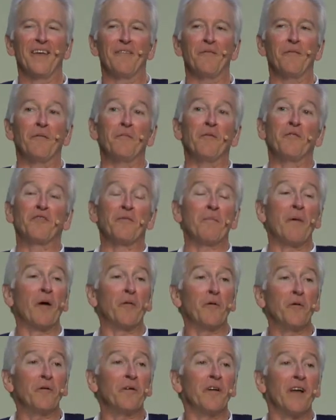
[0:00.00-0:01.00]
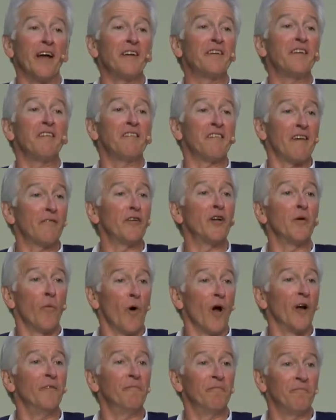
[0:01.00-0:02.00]
we moved to Beirut in
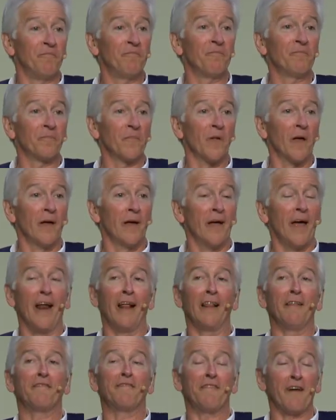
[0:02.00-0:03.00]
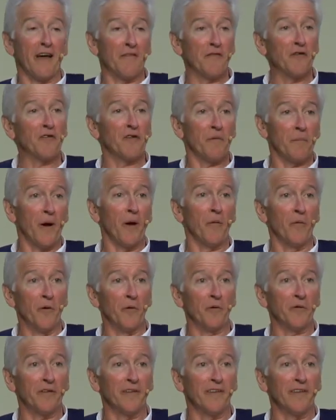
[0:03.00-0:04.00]
1971. And I lived 5 years in
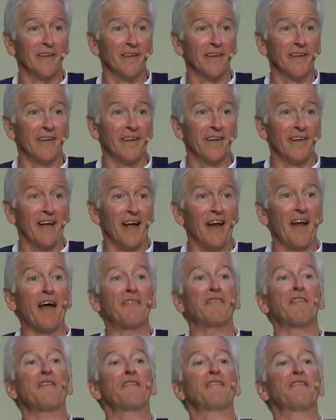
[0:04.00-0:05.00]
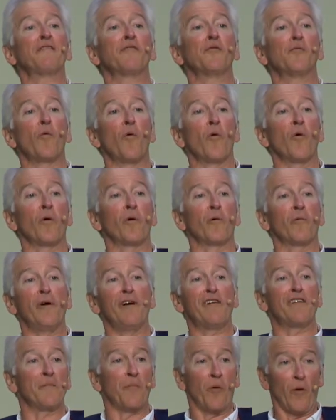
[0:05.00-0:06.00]
Beirut. And after the civil war
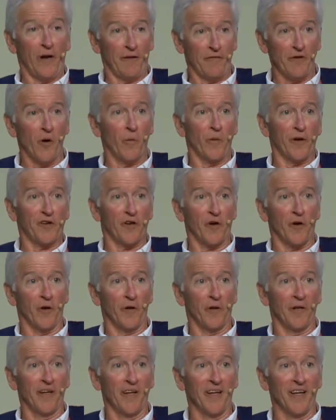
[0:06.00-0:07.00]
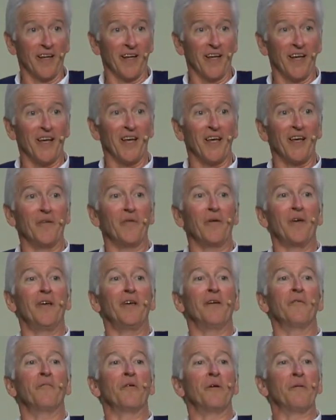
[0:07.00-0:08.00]
reached a point of no return,
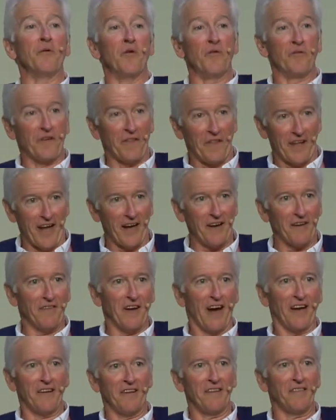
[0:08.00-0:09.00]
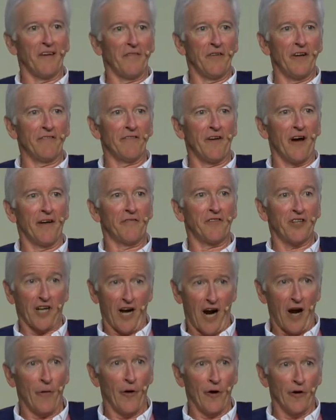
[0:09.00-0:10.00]
we moved at the end of 1975 to
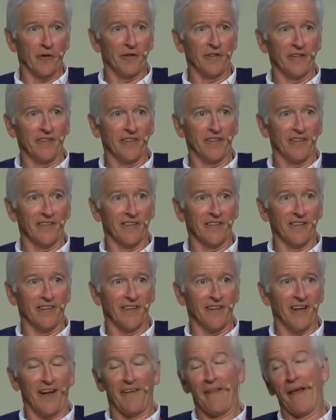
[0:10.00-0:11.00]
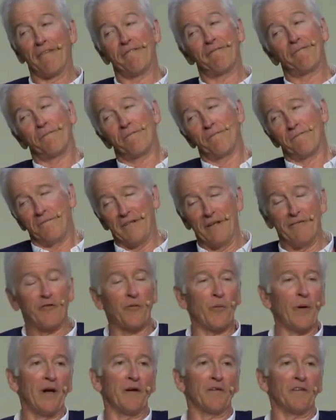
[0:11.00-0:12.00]
Cairo. And I lived
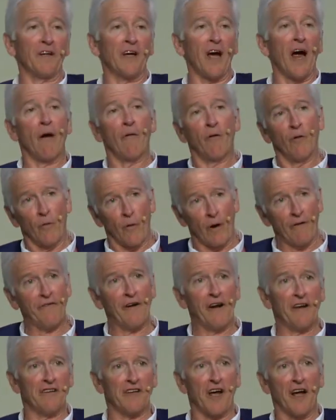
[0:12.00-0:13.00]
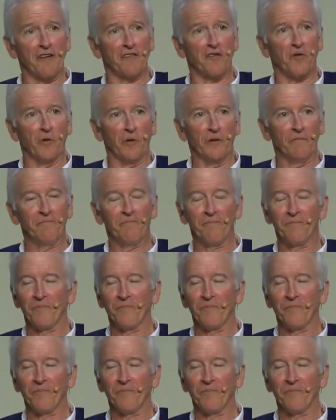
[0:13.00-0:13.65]
3 years in Cairo where I finished high school.